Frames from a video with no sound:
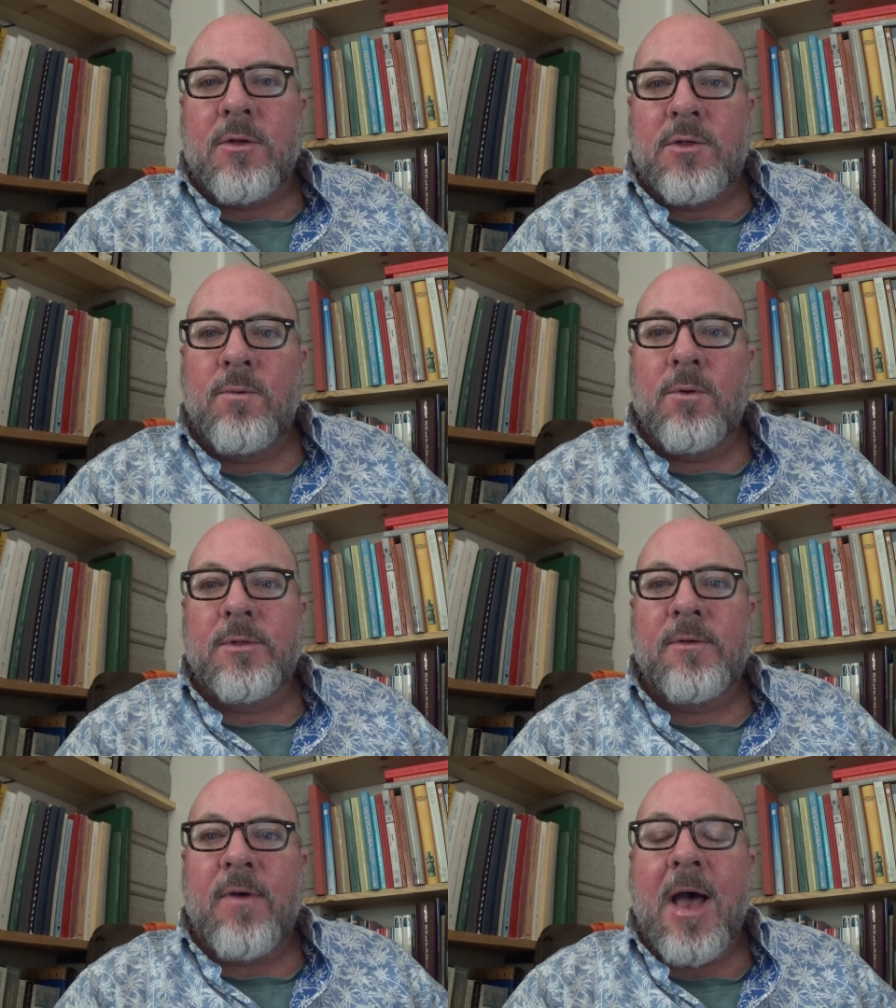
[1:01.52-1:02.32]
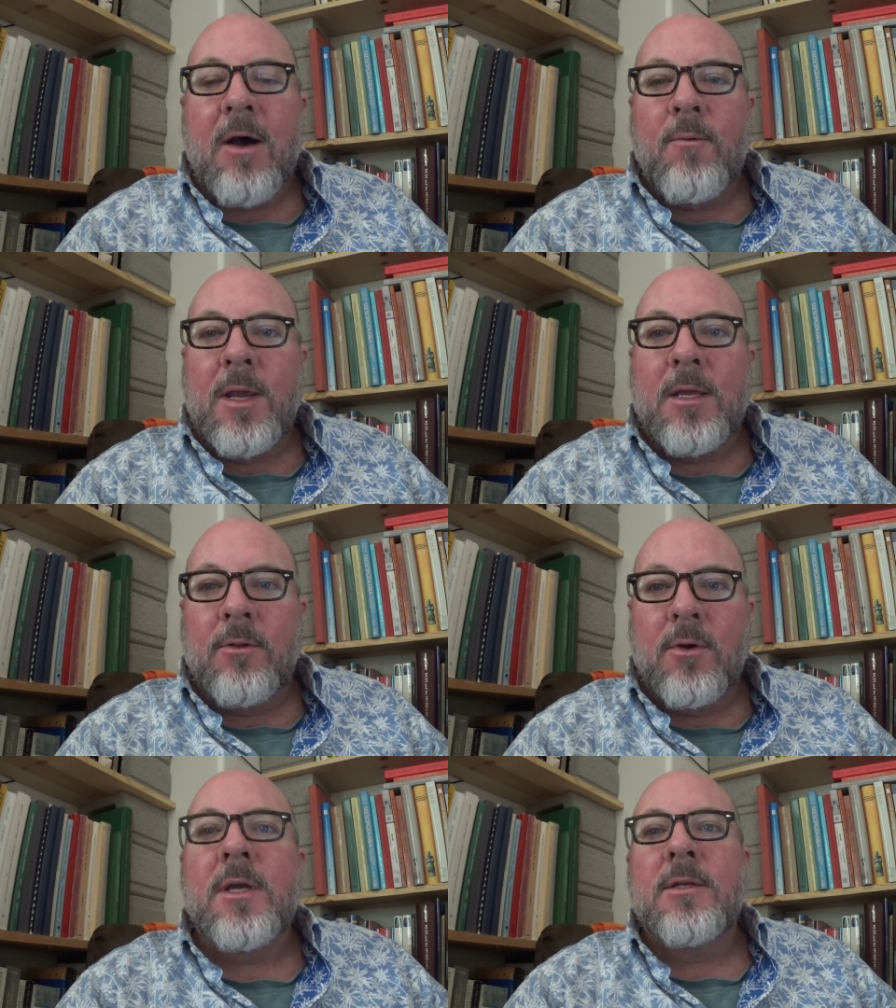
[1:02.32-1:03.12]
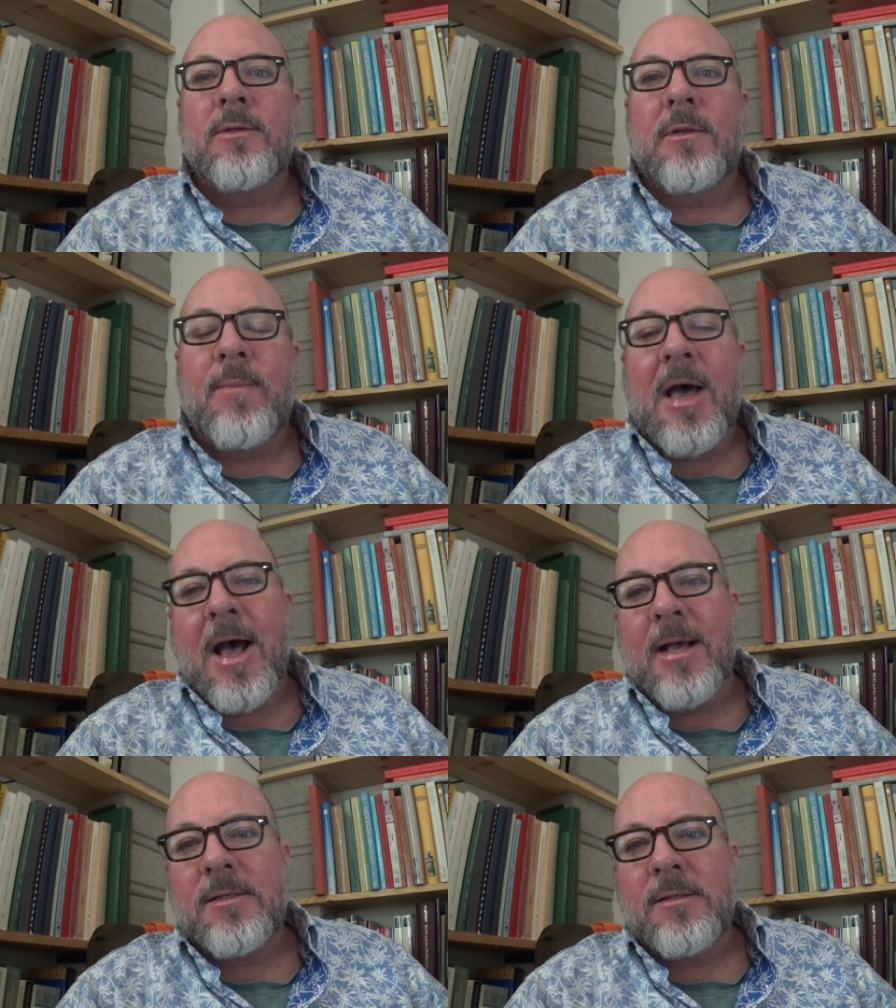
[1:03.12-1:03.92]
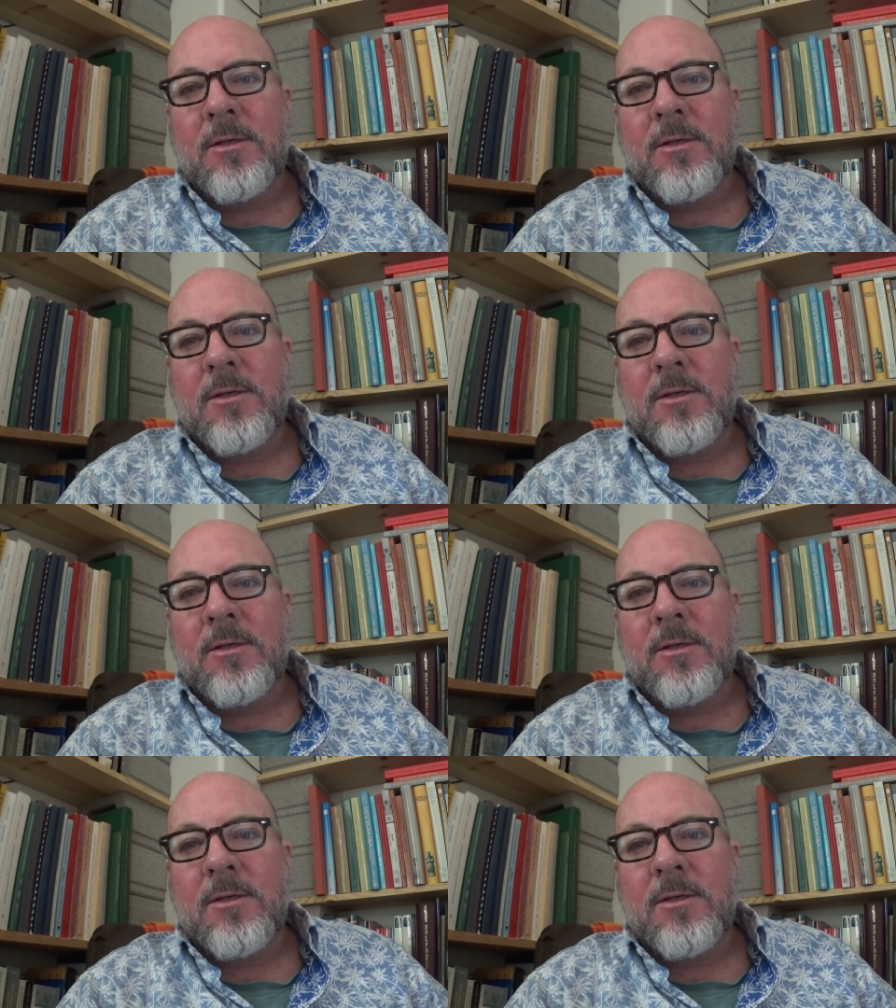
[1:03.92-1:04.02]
the tools of how we can look into the past.